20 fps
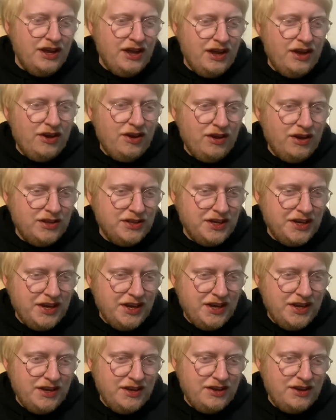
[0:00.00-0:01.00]

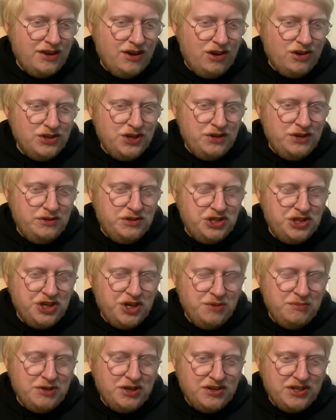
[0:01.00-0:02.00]
on
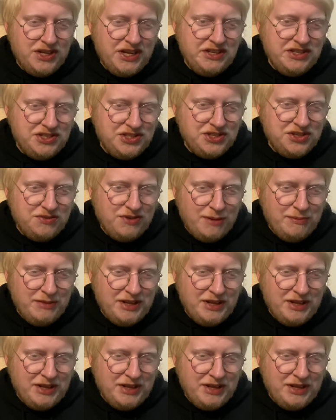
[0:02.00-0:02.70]
YouTube and on Instagram,